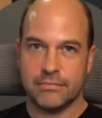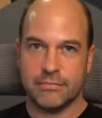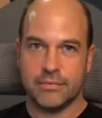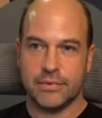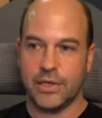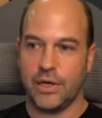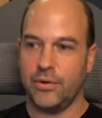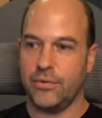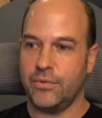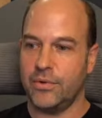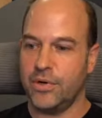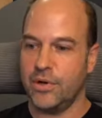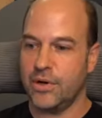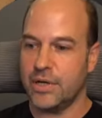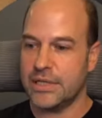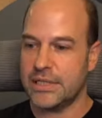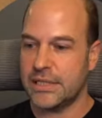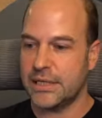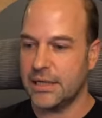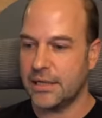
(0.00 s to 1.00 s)
You know,
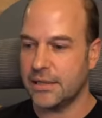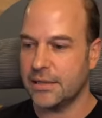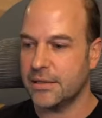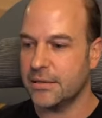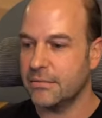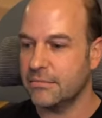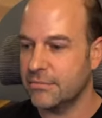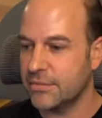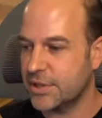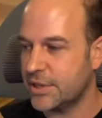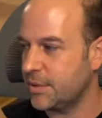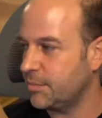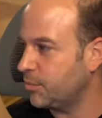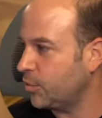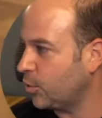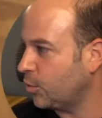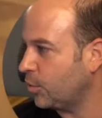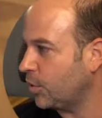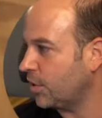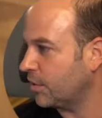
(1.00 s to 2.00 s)
nice little
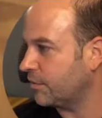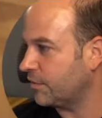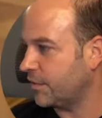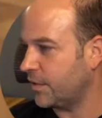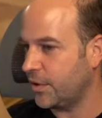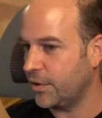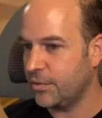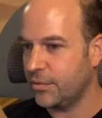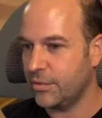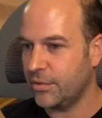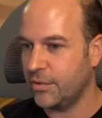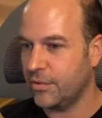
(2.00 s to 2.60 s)
simple workflow